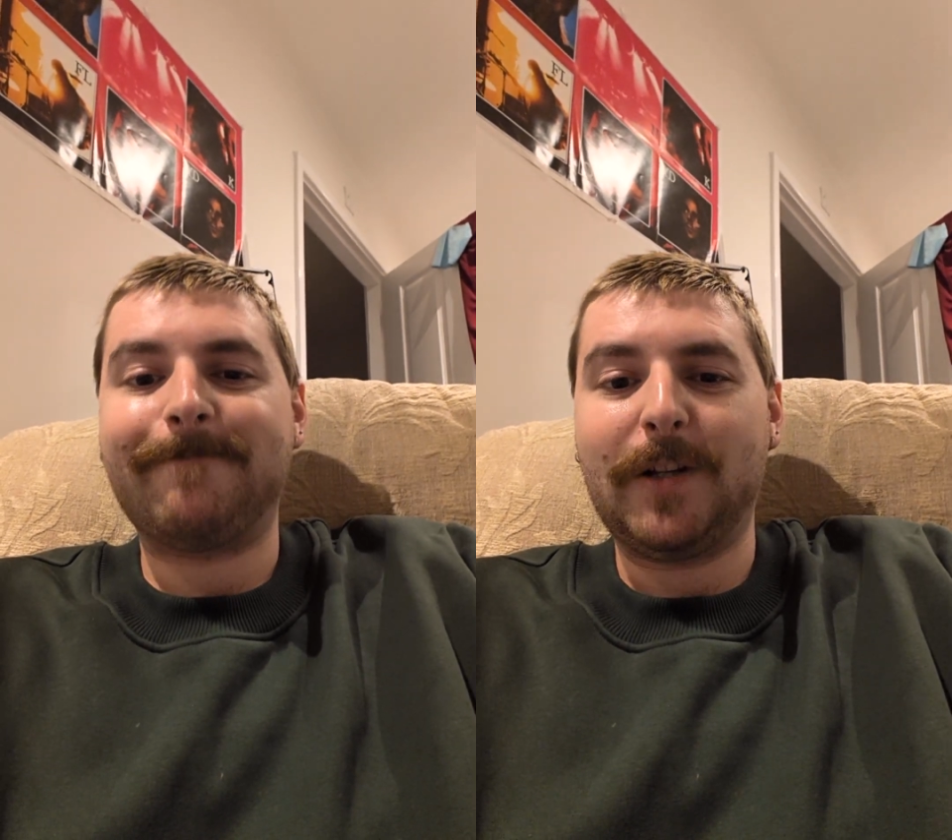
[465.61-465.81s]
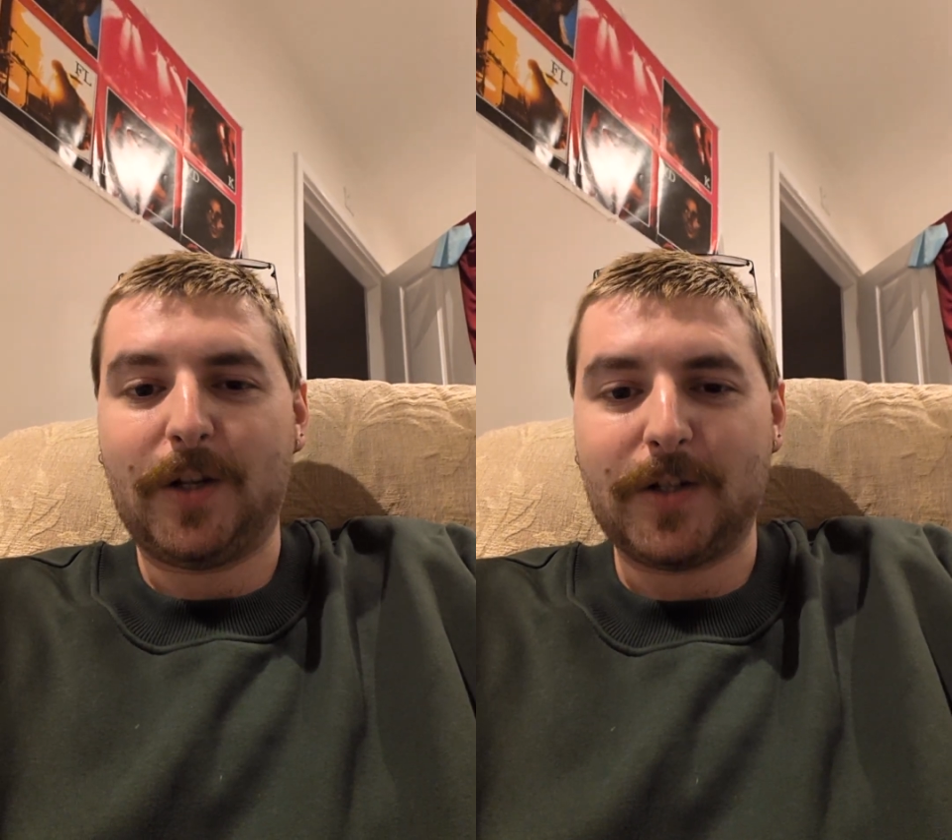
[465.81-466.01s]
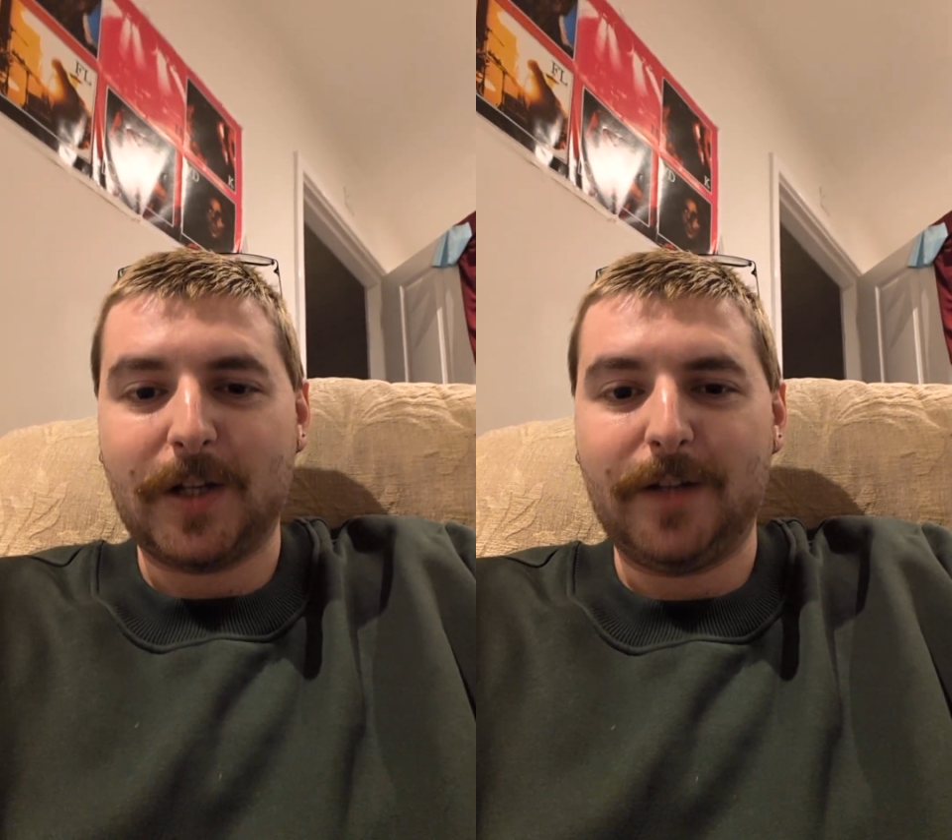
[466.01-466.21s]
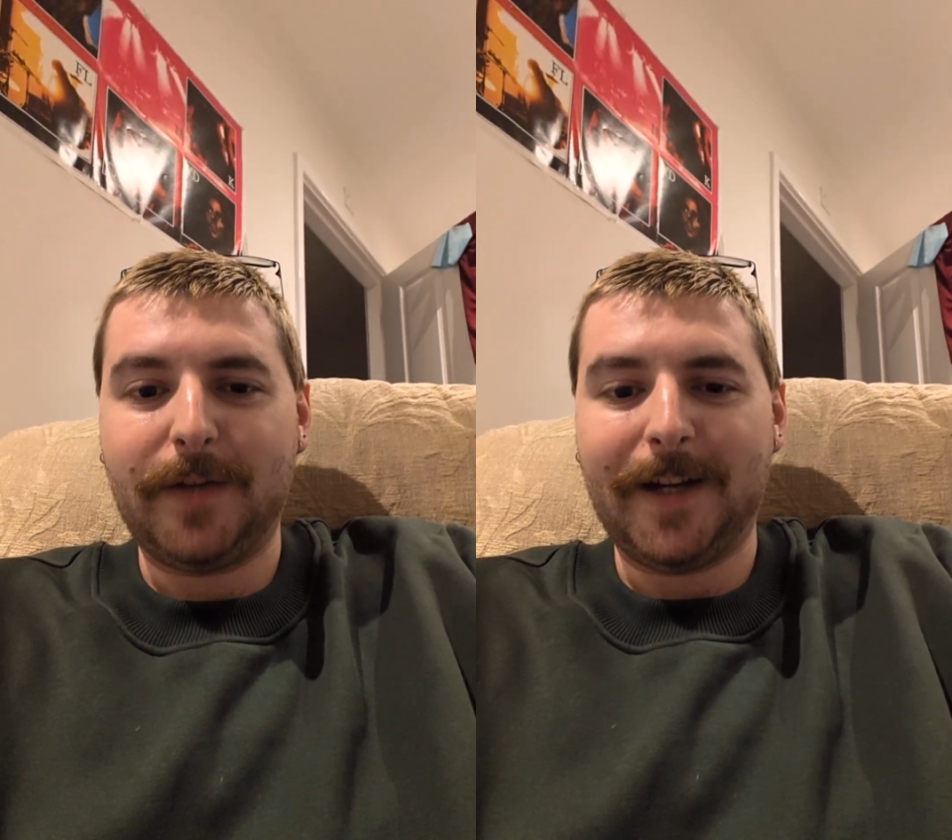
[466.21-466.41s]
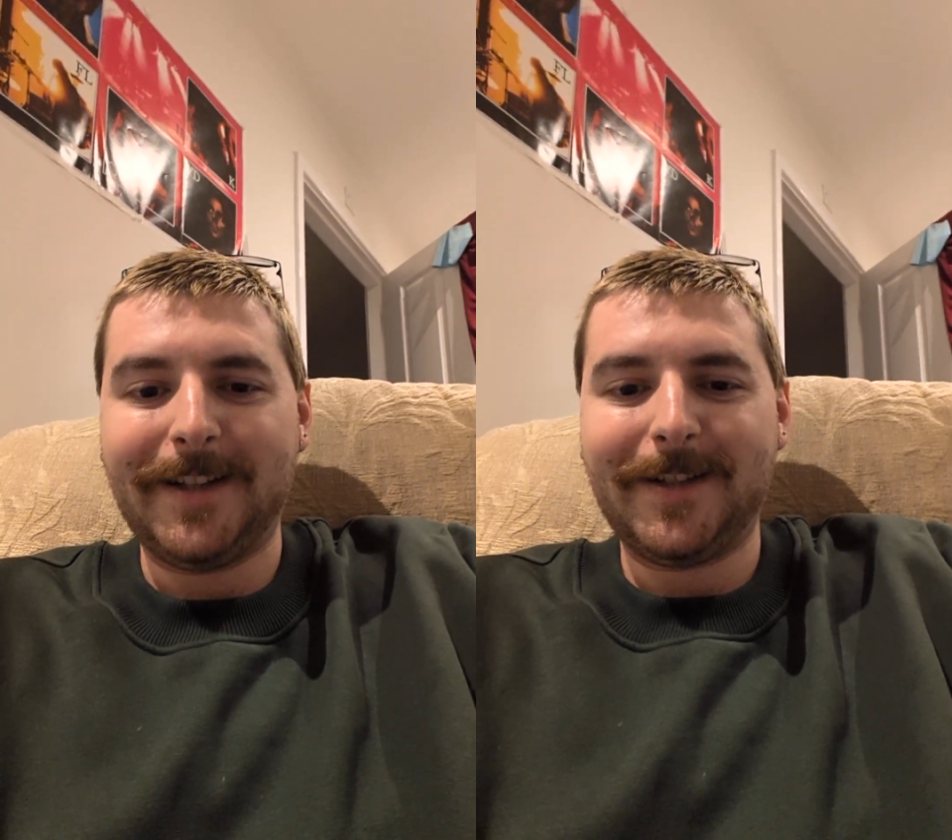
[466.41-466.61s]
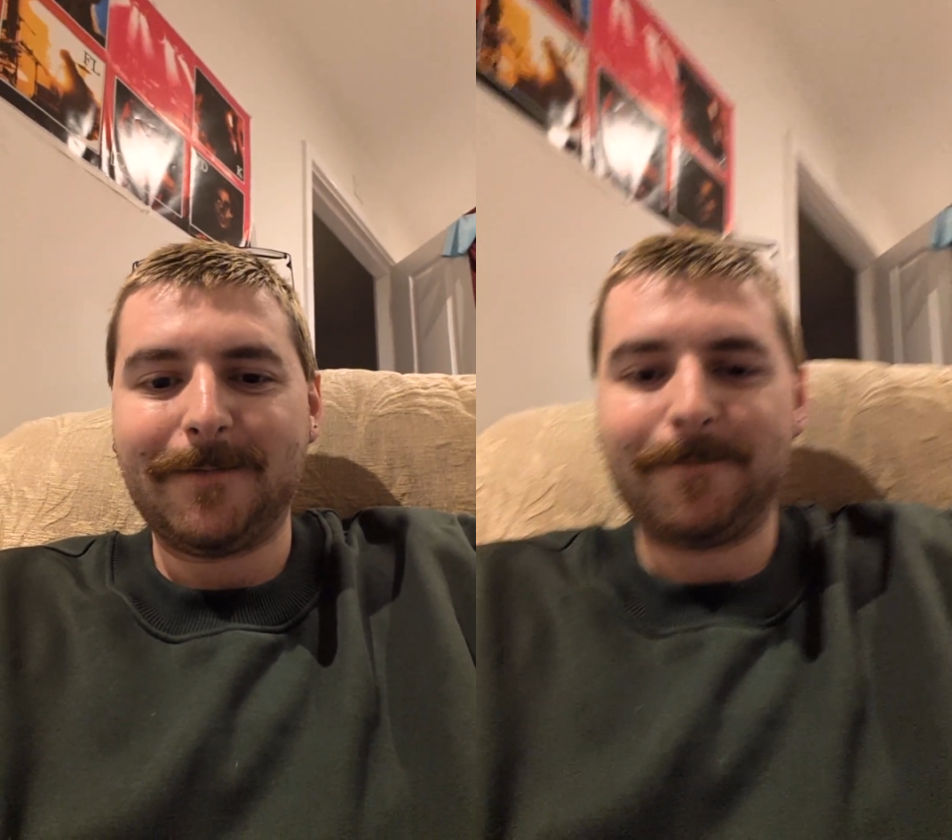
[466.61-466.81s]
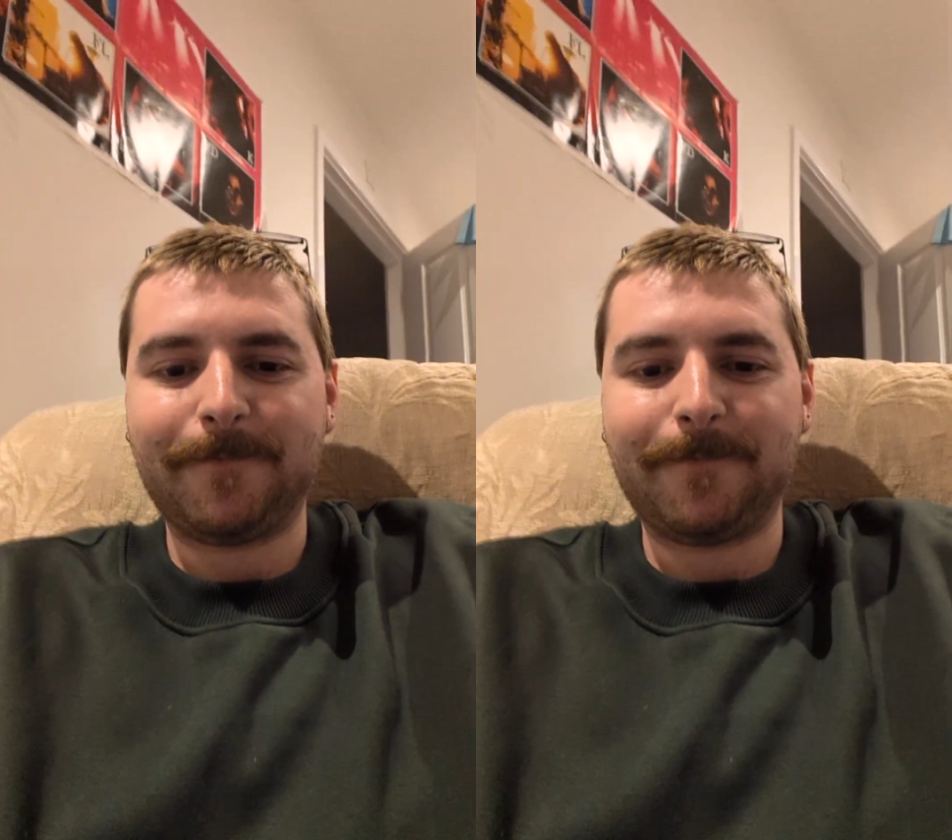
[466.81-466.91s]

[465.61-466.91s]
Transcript: Lots of love, guys.